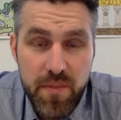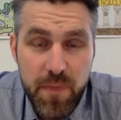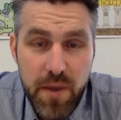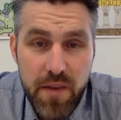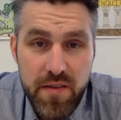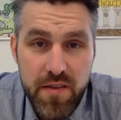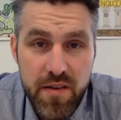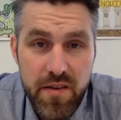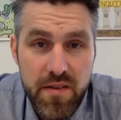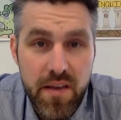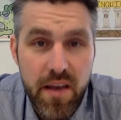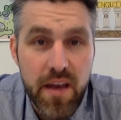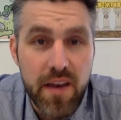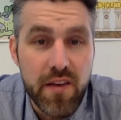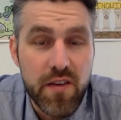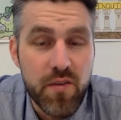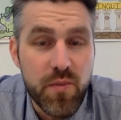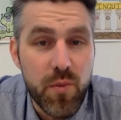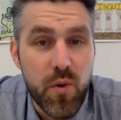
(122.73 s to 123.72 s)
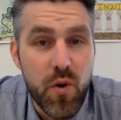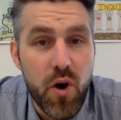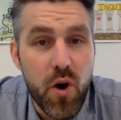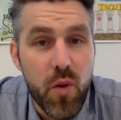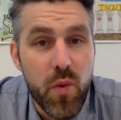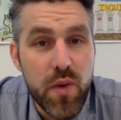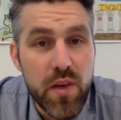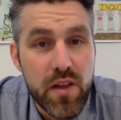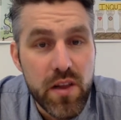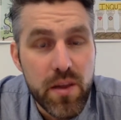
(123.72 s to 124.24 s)
spaces and explore
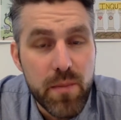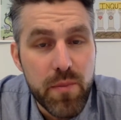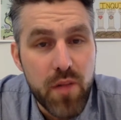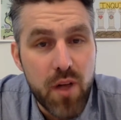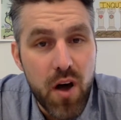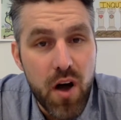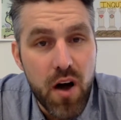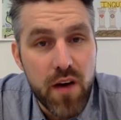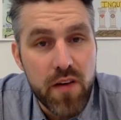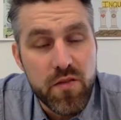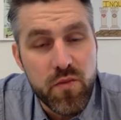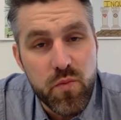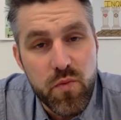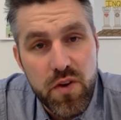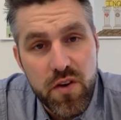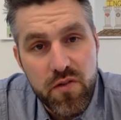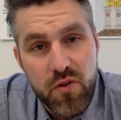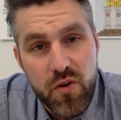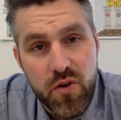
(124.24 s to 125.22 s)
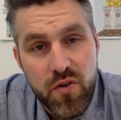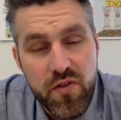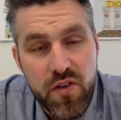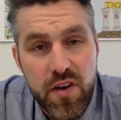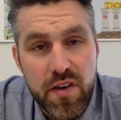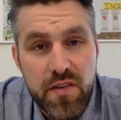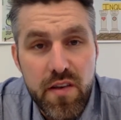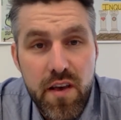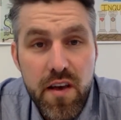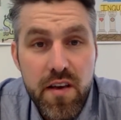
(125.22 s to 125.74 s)
our weekly blogs and
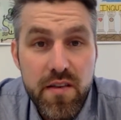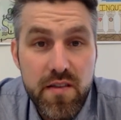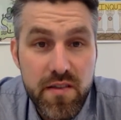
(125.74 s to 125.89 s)
resources,